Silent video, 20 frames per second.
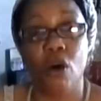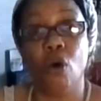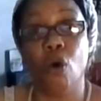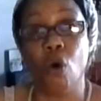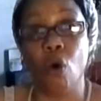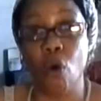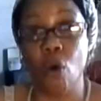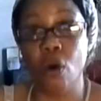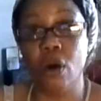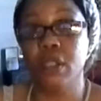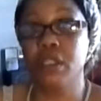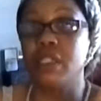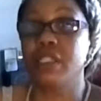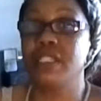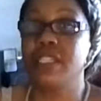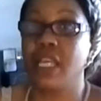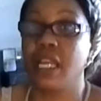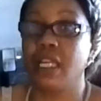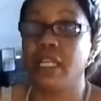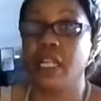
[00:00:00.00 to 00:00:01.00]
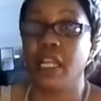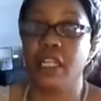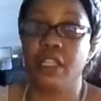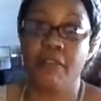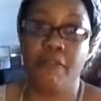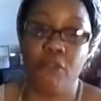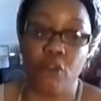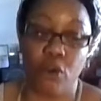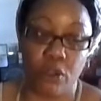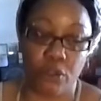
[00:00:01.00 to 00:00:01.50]
or the second and the
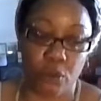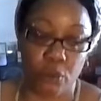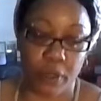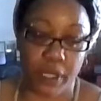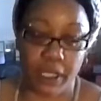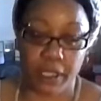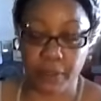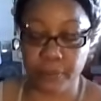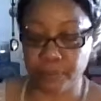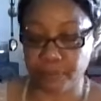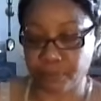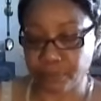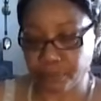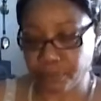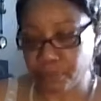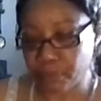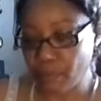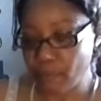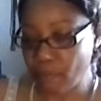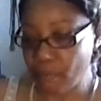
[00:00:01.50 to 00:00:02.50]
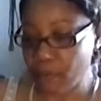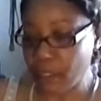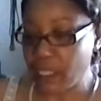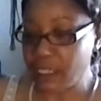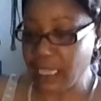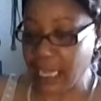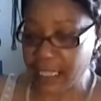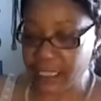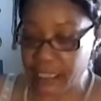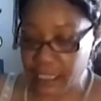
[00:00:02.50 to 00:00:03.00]
fourth week.
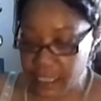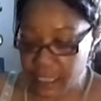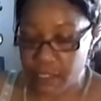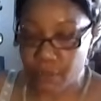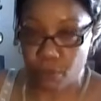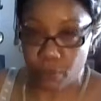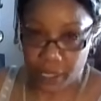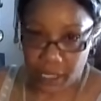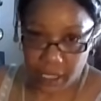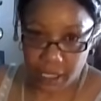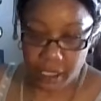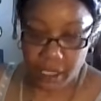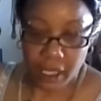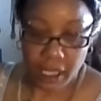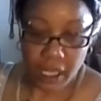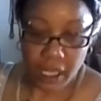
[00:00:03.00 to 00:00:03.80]
Like this week